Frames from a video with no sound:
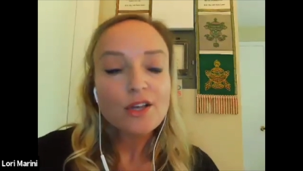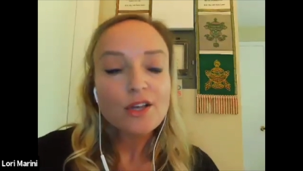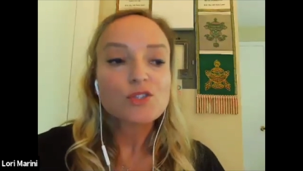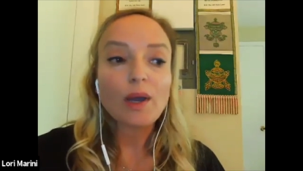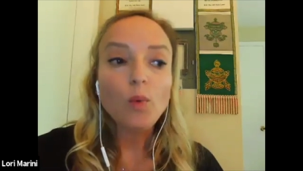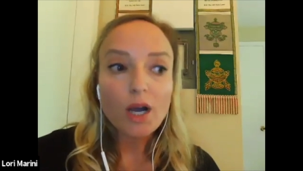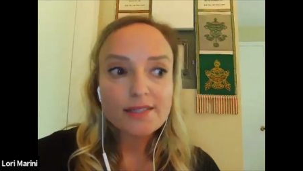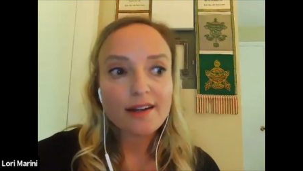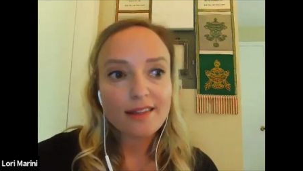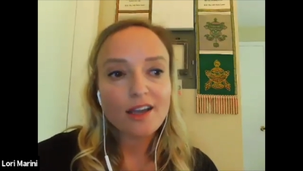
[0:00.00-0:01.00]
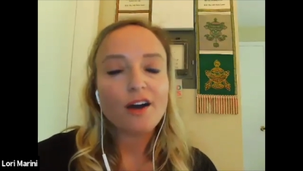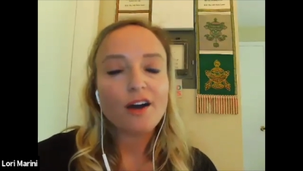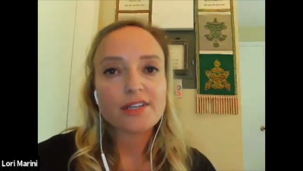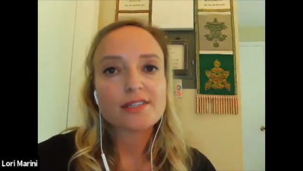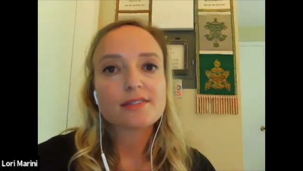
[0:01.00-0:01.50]
So I walked out of the
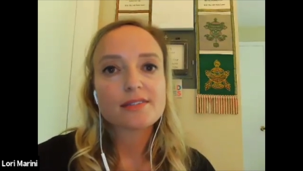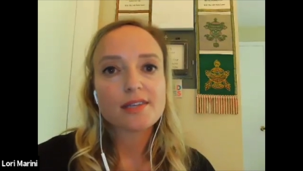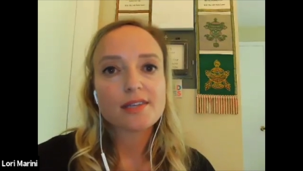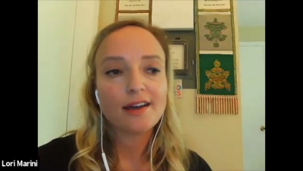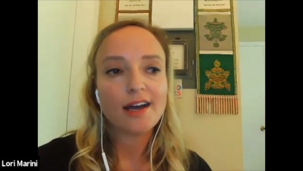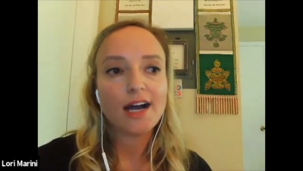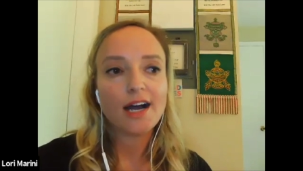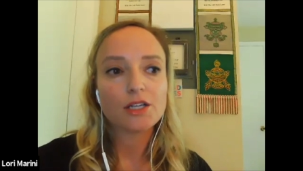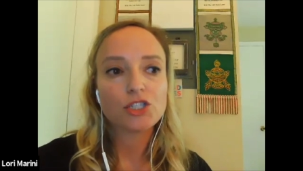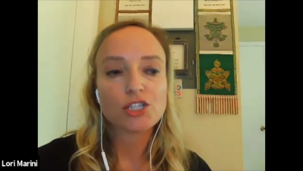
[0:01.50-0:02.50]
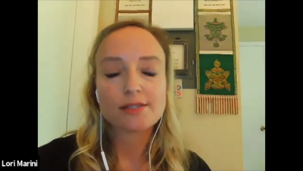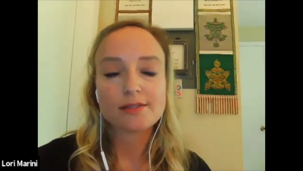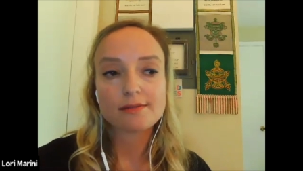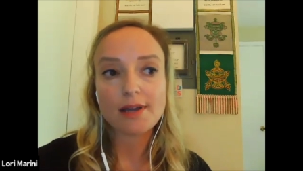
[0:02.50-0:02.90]
office, just,